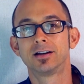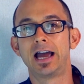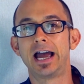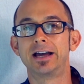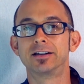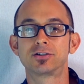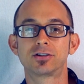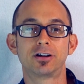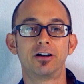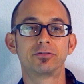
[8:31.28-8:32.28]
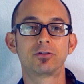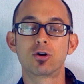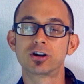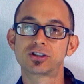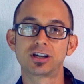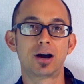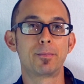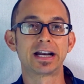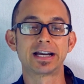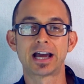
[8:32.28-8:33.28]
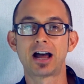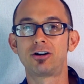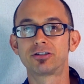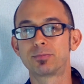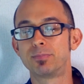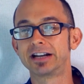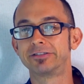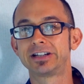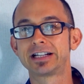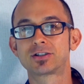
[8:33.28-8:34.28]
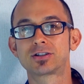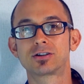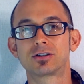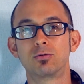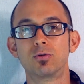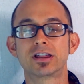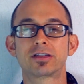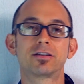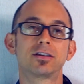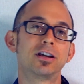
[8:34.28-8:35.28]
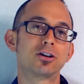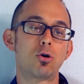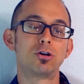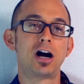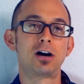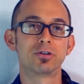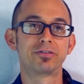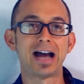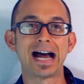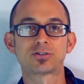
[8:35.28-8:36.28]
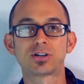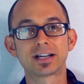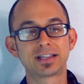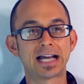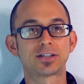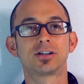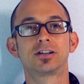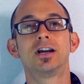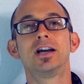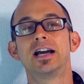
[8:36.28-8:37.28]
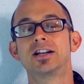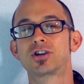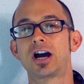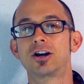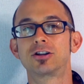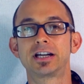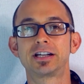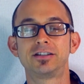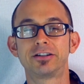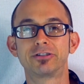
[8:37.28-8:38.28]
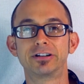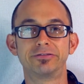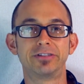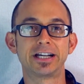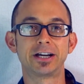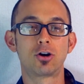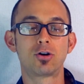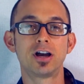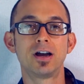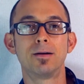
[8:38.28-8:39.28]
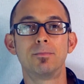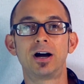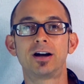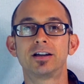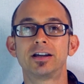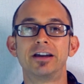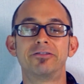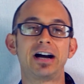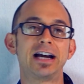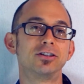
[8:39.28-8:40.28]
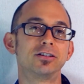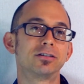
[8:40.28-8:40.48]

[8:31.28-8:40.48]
And of course, there are many health benefits that go along with fasting, and that's an entirely different video. But if I